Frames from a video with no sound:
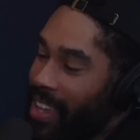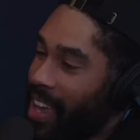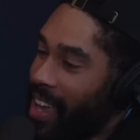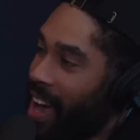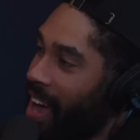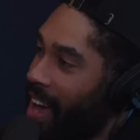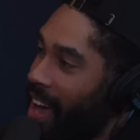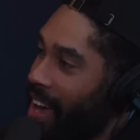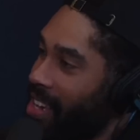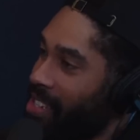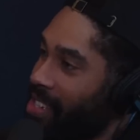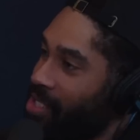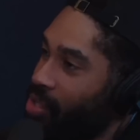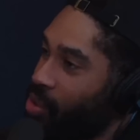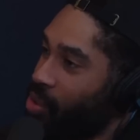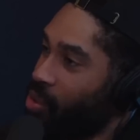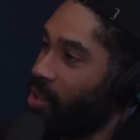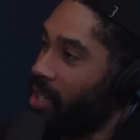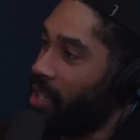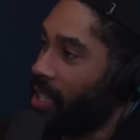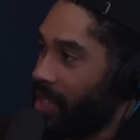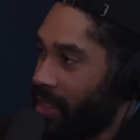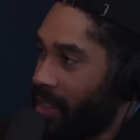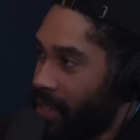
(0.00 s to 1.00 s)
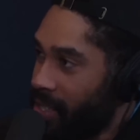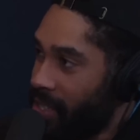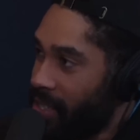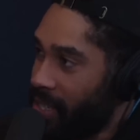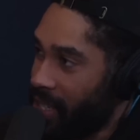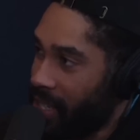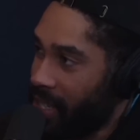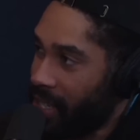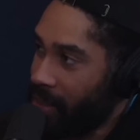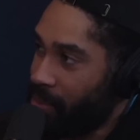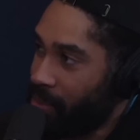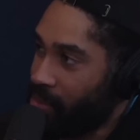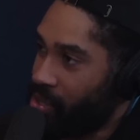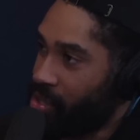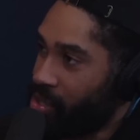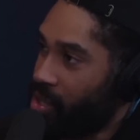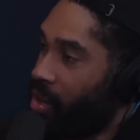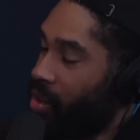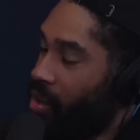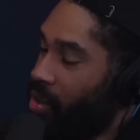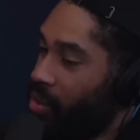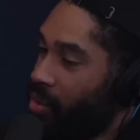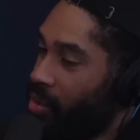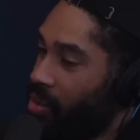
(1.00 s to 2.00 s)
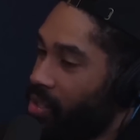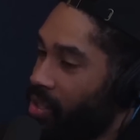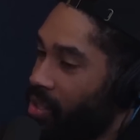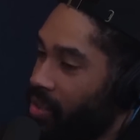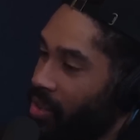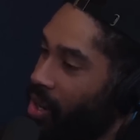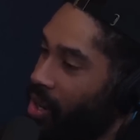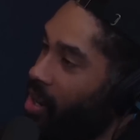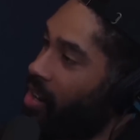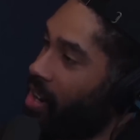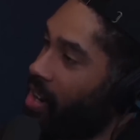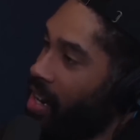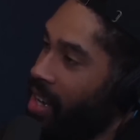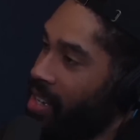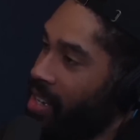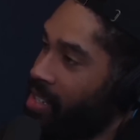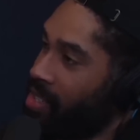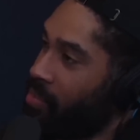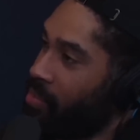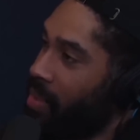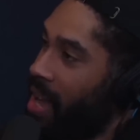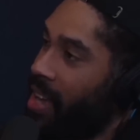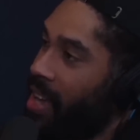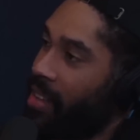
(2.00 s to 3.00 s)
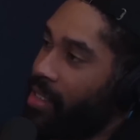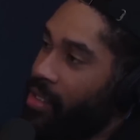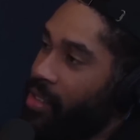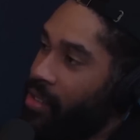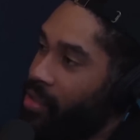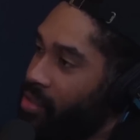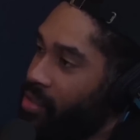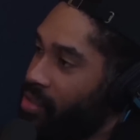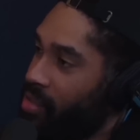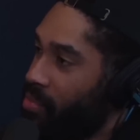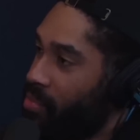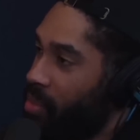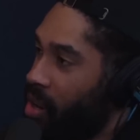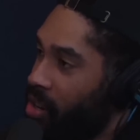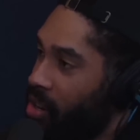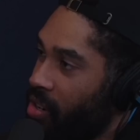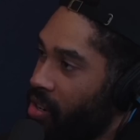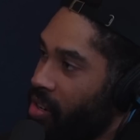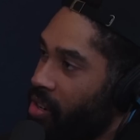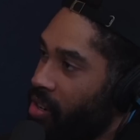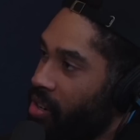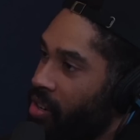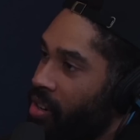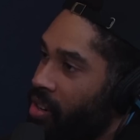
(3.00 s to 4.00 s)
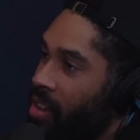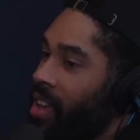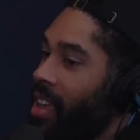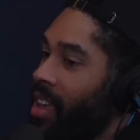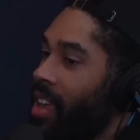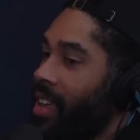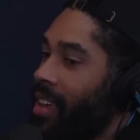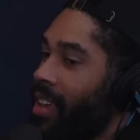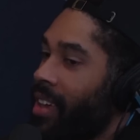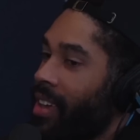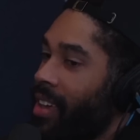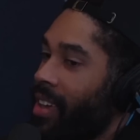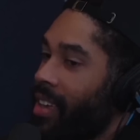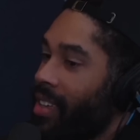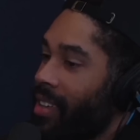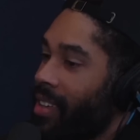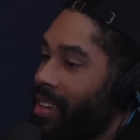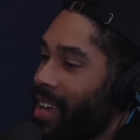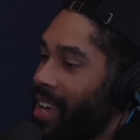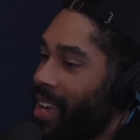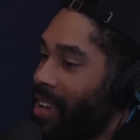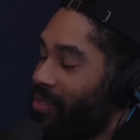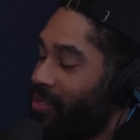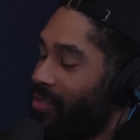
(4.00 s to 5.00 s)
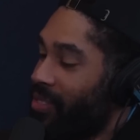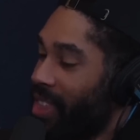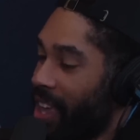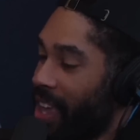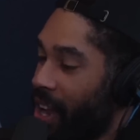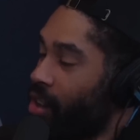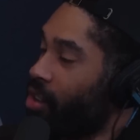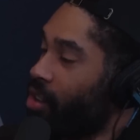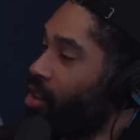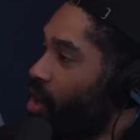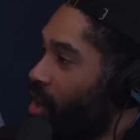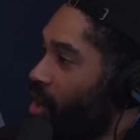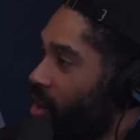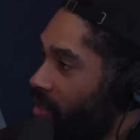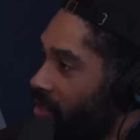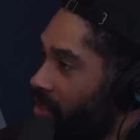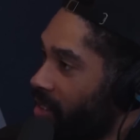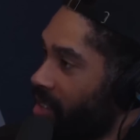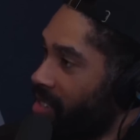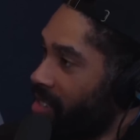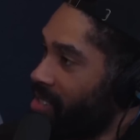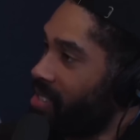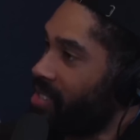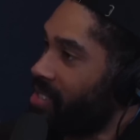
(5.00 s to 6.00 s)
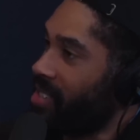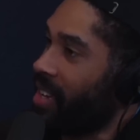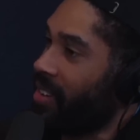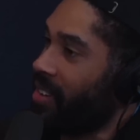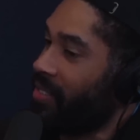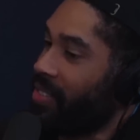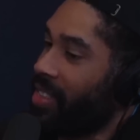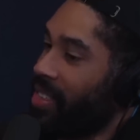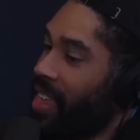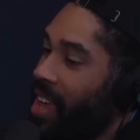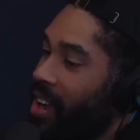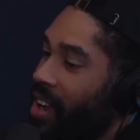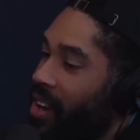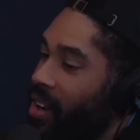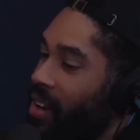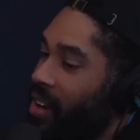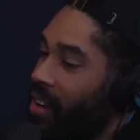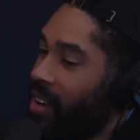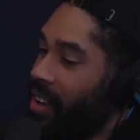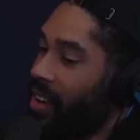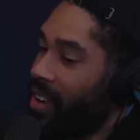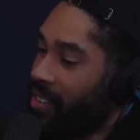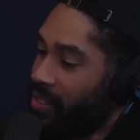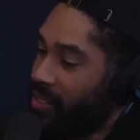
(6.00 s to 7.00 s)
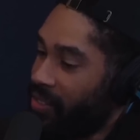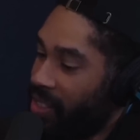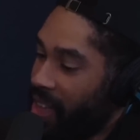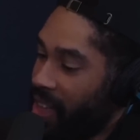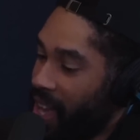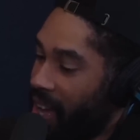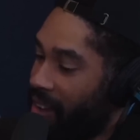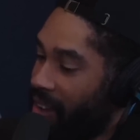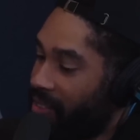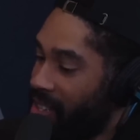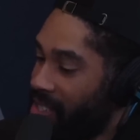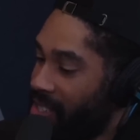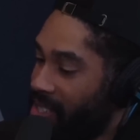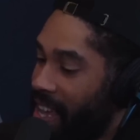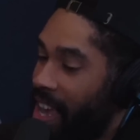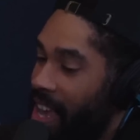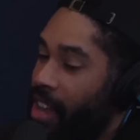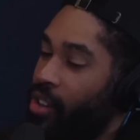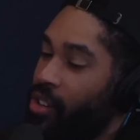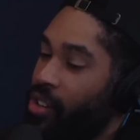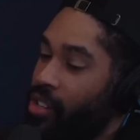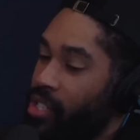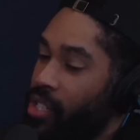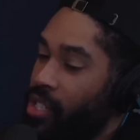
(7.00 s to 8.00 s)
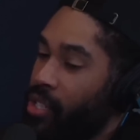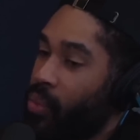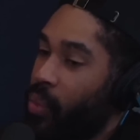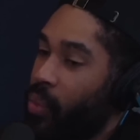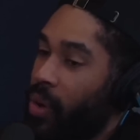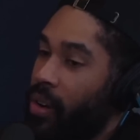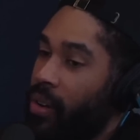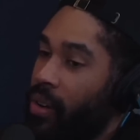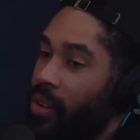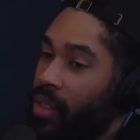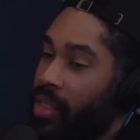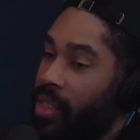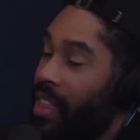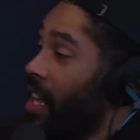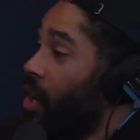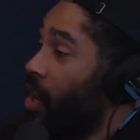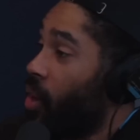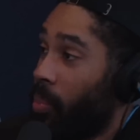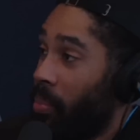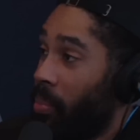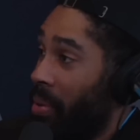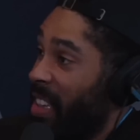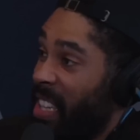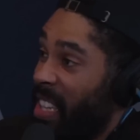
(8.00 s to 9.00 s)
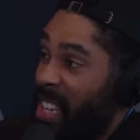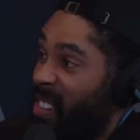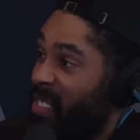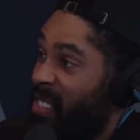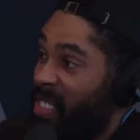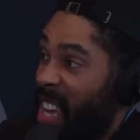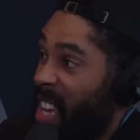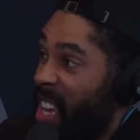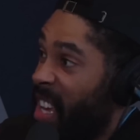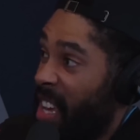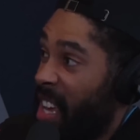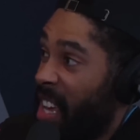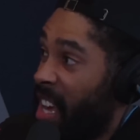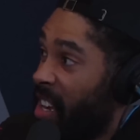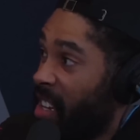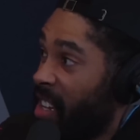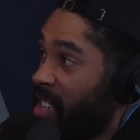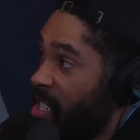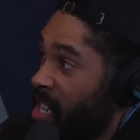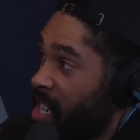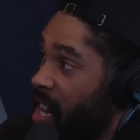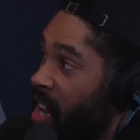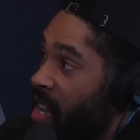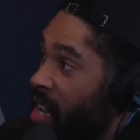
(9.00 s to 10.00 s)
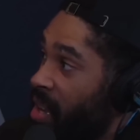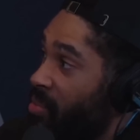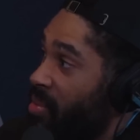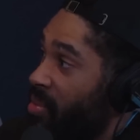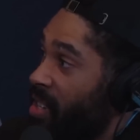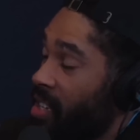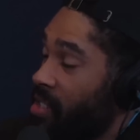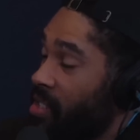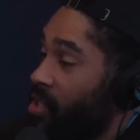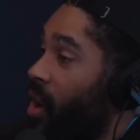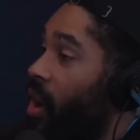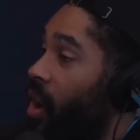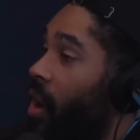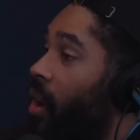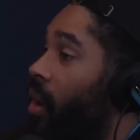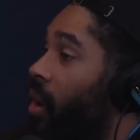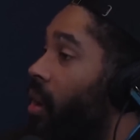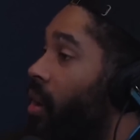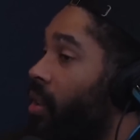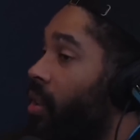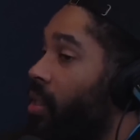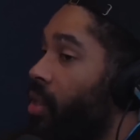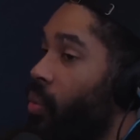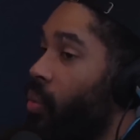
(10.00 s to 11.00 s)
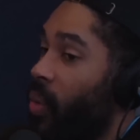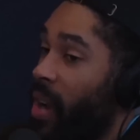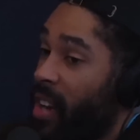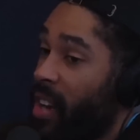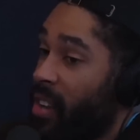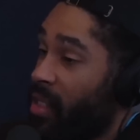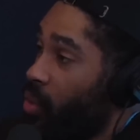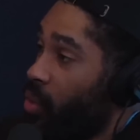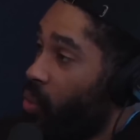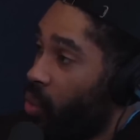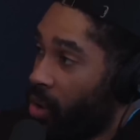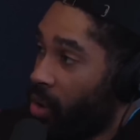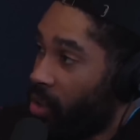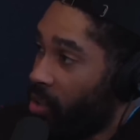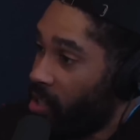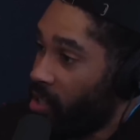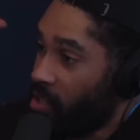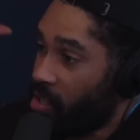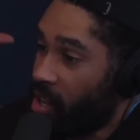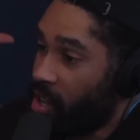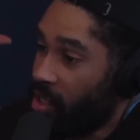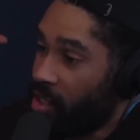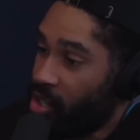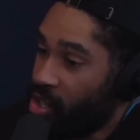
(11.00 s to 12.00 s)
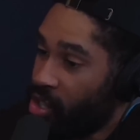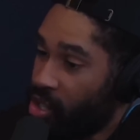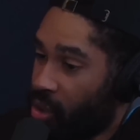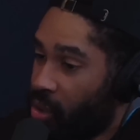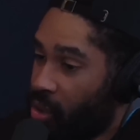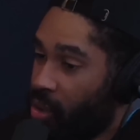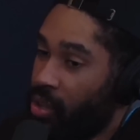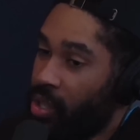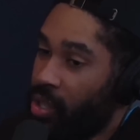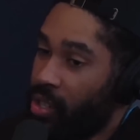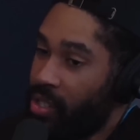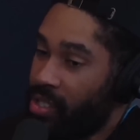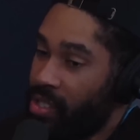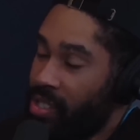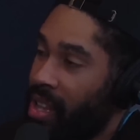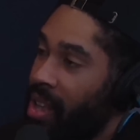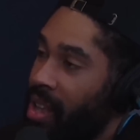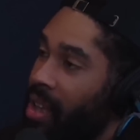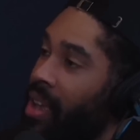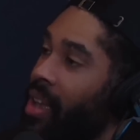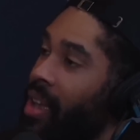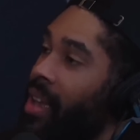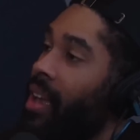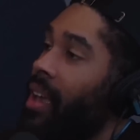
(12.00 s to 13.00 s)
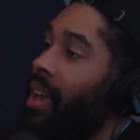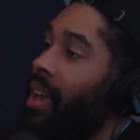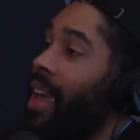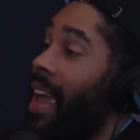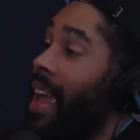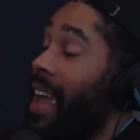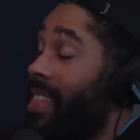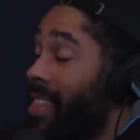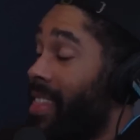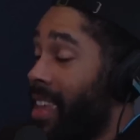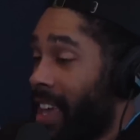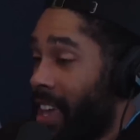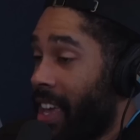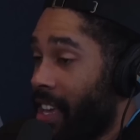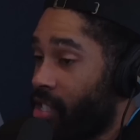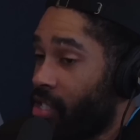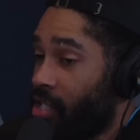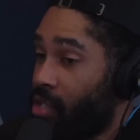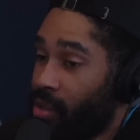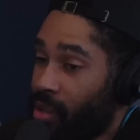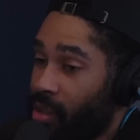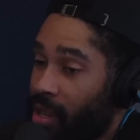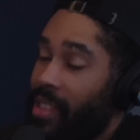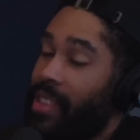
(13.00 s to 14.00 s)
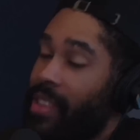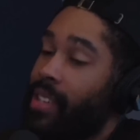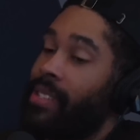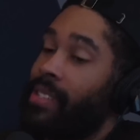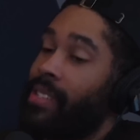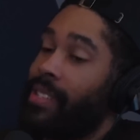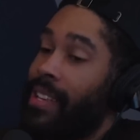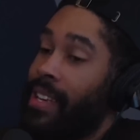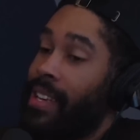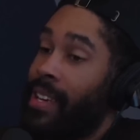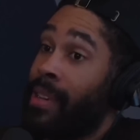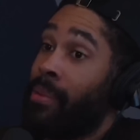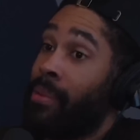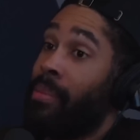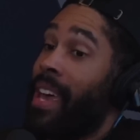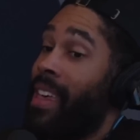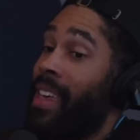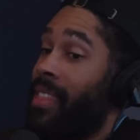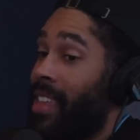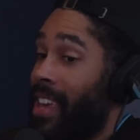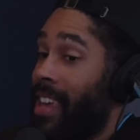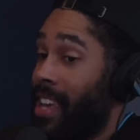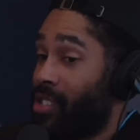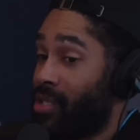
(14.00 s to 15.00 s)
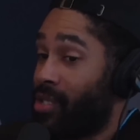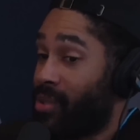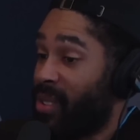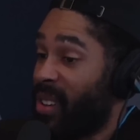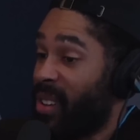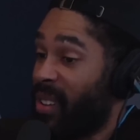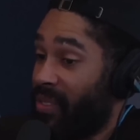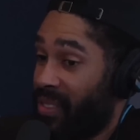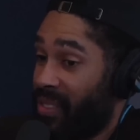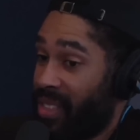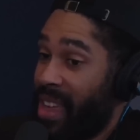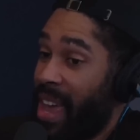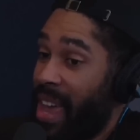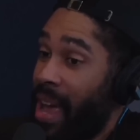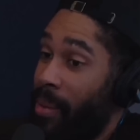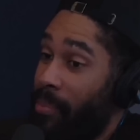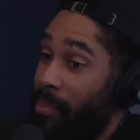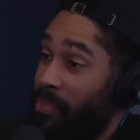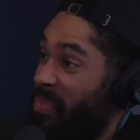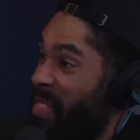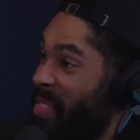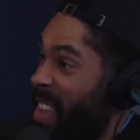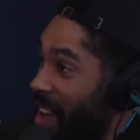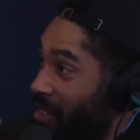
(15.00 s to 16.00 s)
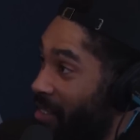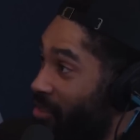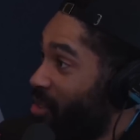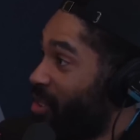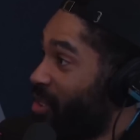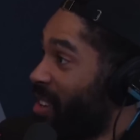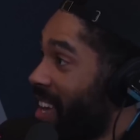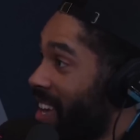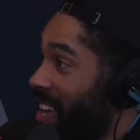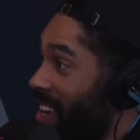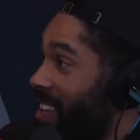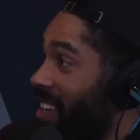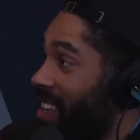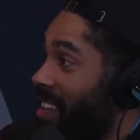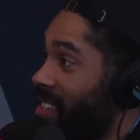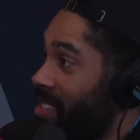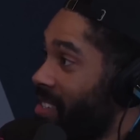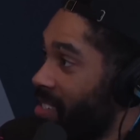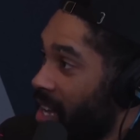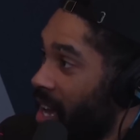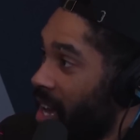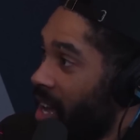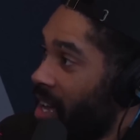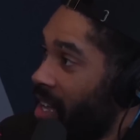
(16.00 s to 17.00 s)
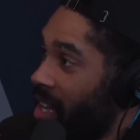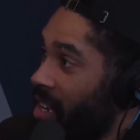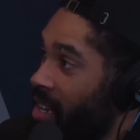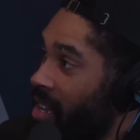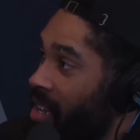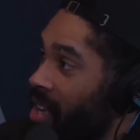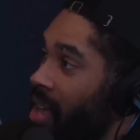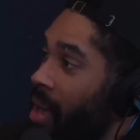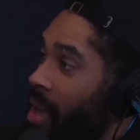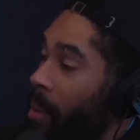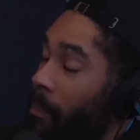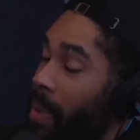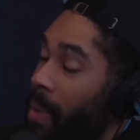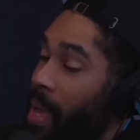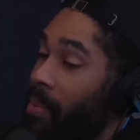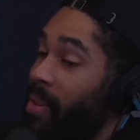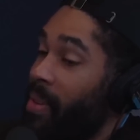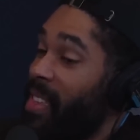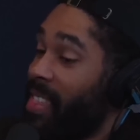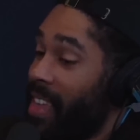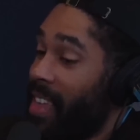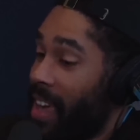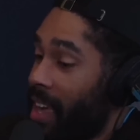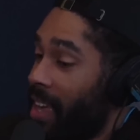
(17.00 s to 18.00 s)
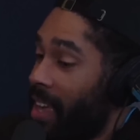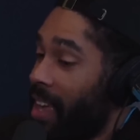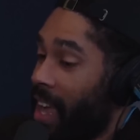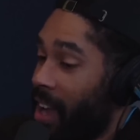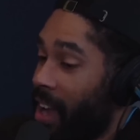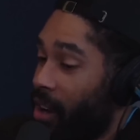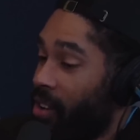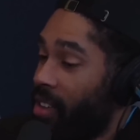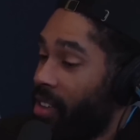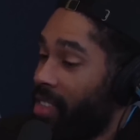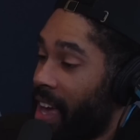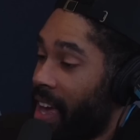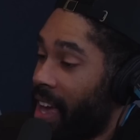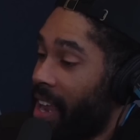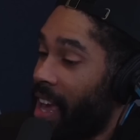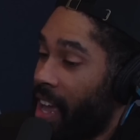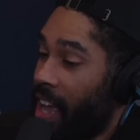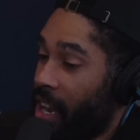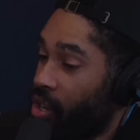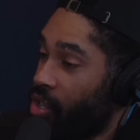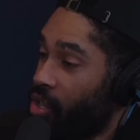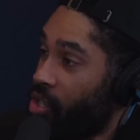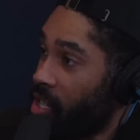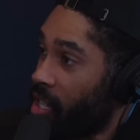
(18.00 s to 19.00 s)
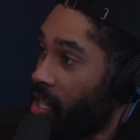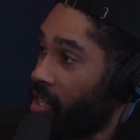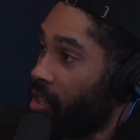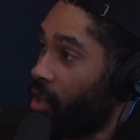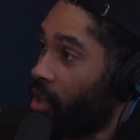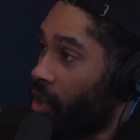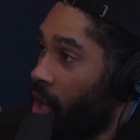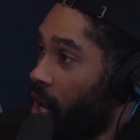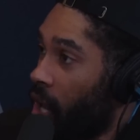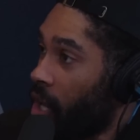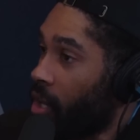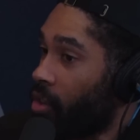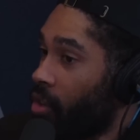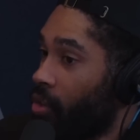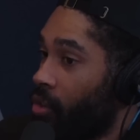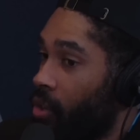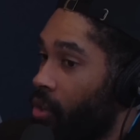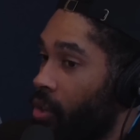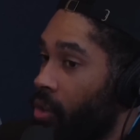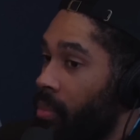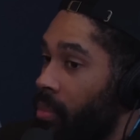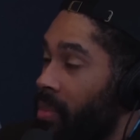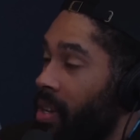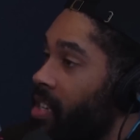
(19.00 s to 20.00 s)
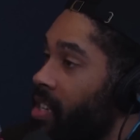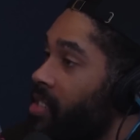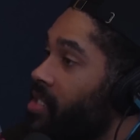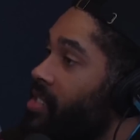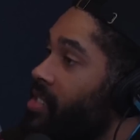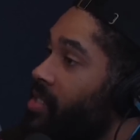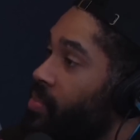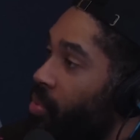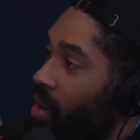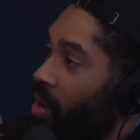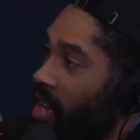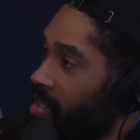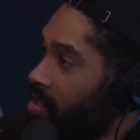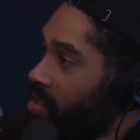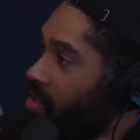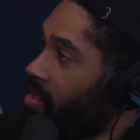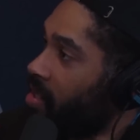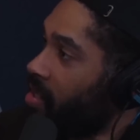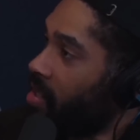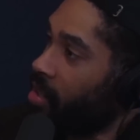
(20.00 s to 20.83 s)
guys who lead the team, so Tavares, Matthews, Marner, mm if they're nervous, if they're if they have this energy where they don't believe they can get it done because all the weight of the world is on their shoulders. And the history and the history of this team and the history of them never getting it done, maybe they carry that energy in the locker room and it spreads to